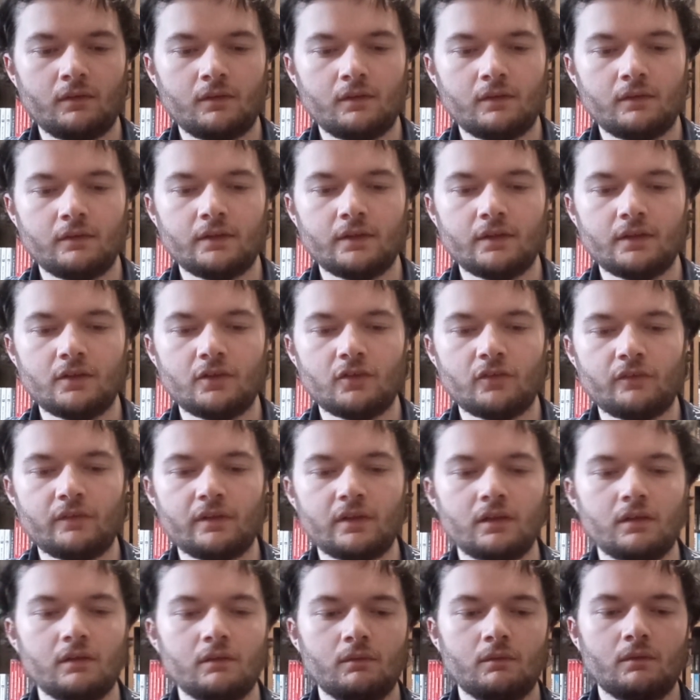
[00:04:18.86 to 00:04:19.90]
That is
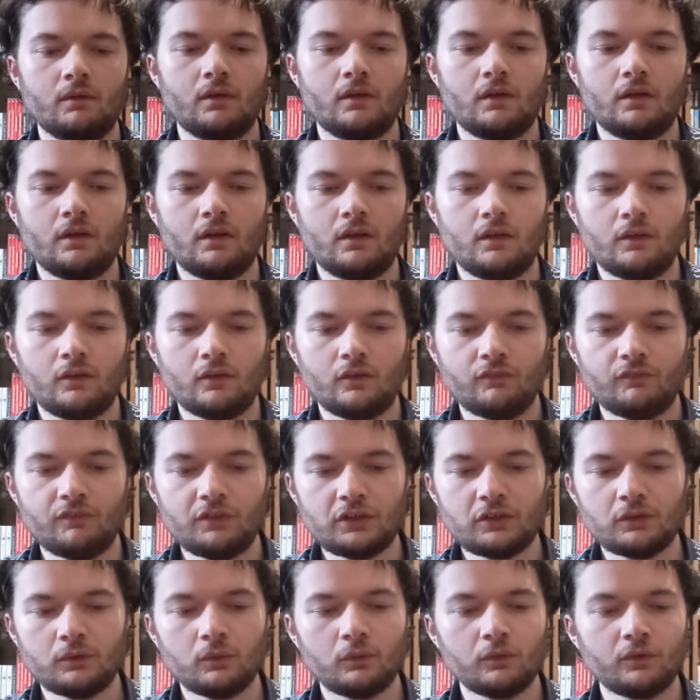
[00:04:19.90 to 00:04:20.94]
the
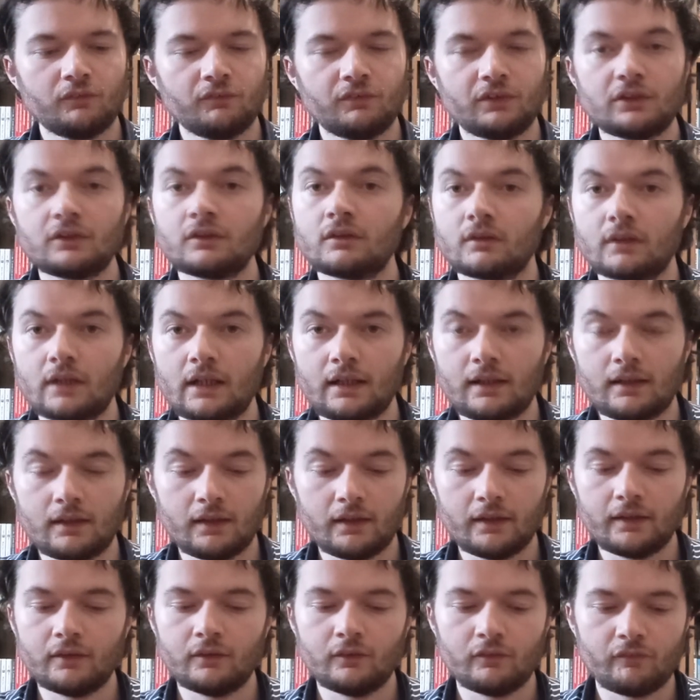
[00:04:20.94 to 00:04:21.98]
official, unofficial
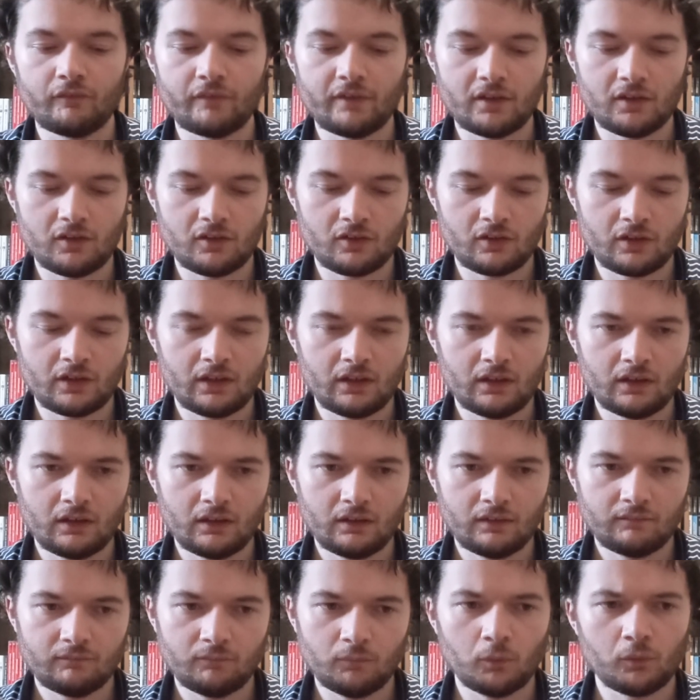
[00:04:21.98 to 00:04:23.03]
tagline of this
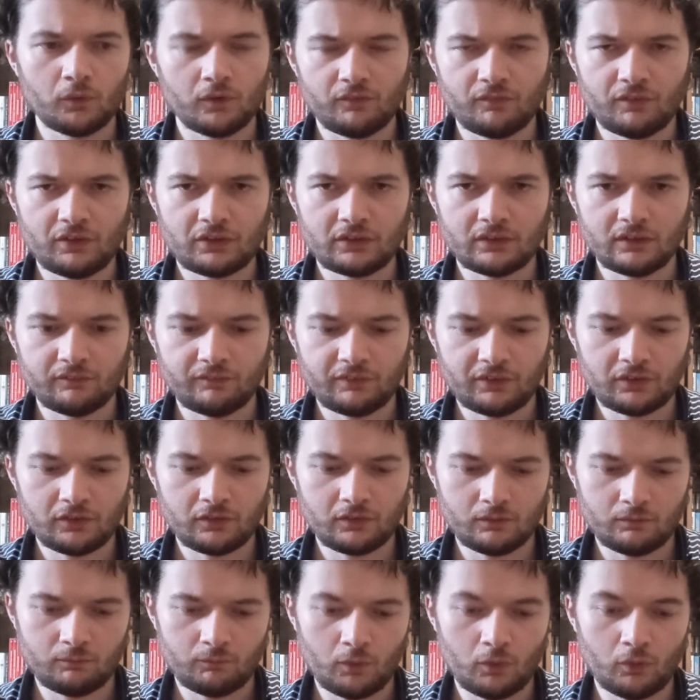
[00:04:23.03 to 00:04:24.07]
unofficial,
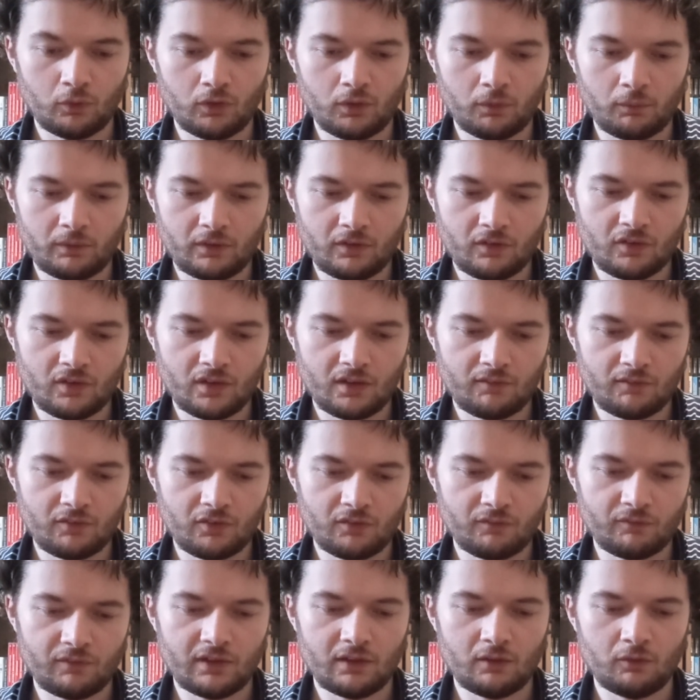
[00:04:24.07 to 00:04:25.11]
official, ongoing series of
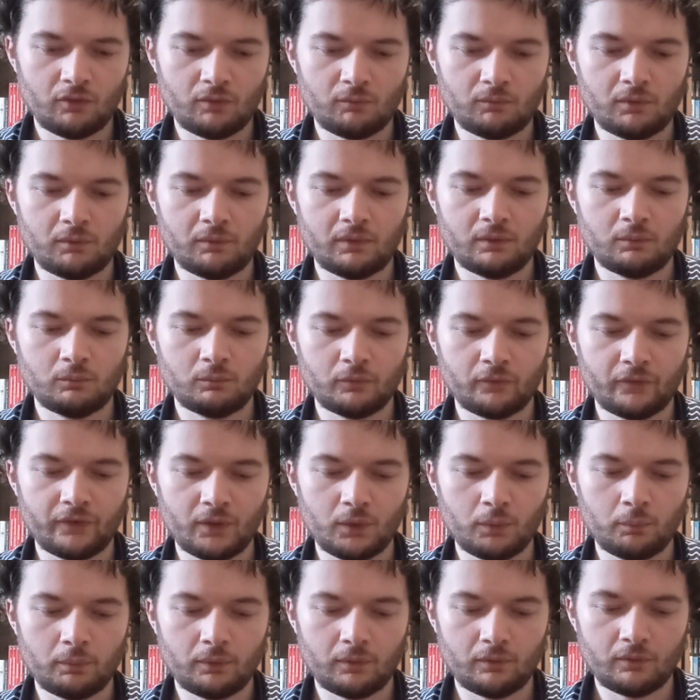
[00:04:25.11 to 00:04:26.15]
videos I'm doing, where I
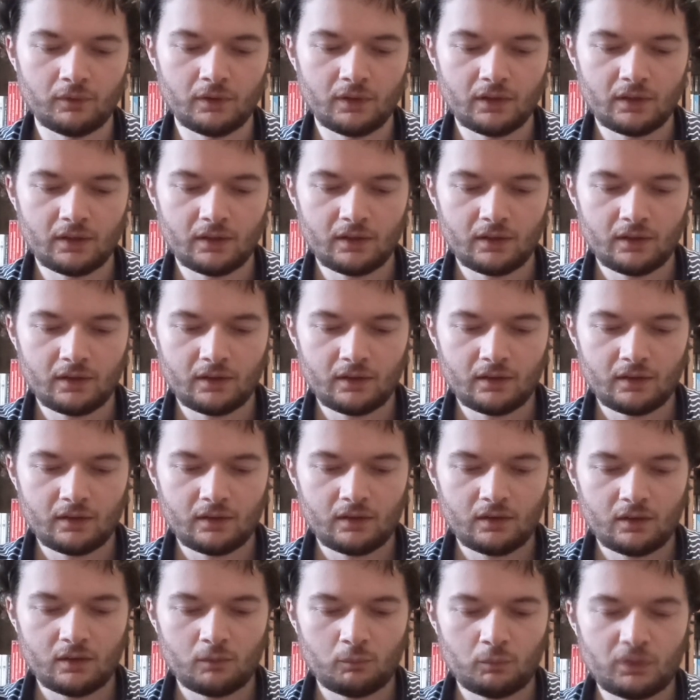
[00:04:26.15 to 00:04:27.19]
open
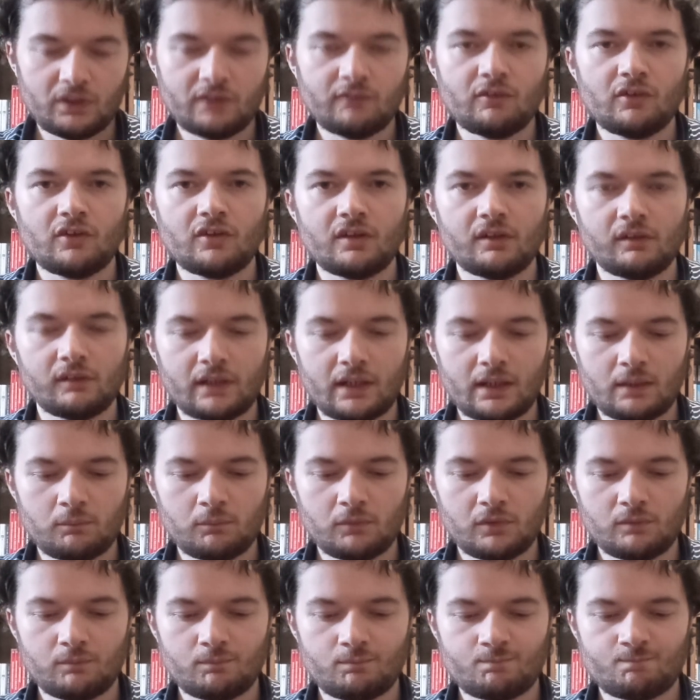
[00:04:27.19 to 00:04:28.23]
whichever sealed
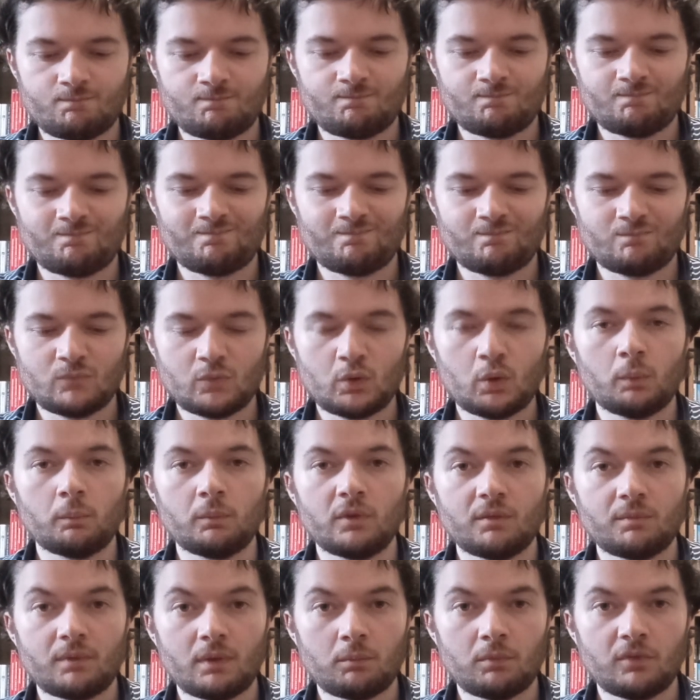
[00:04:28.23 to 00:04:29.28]
games come
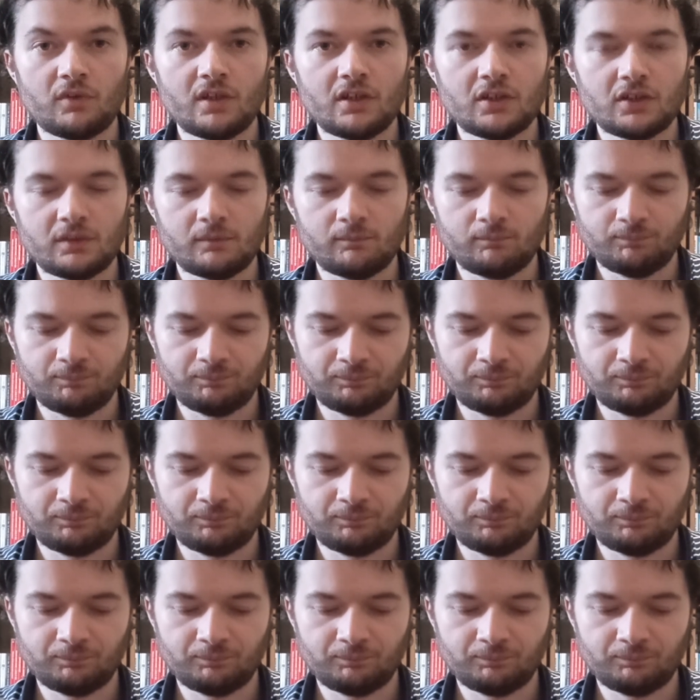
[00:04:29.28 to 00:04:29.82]
into my possession.